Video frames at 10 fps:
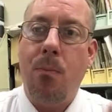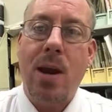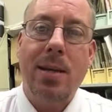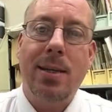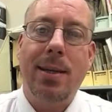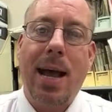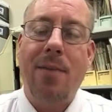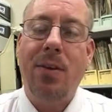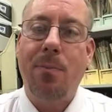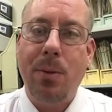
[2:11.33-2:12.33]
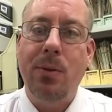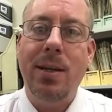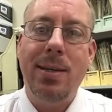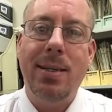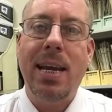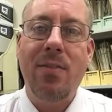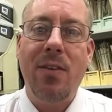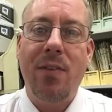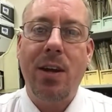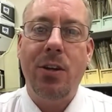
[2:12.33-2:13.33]
Ratesetter have a built-in
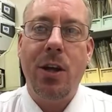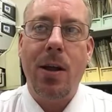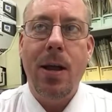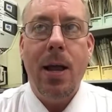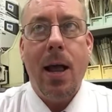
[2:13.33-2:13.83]
safety feature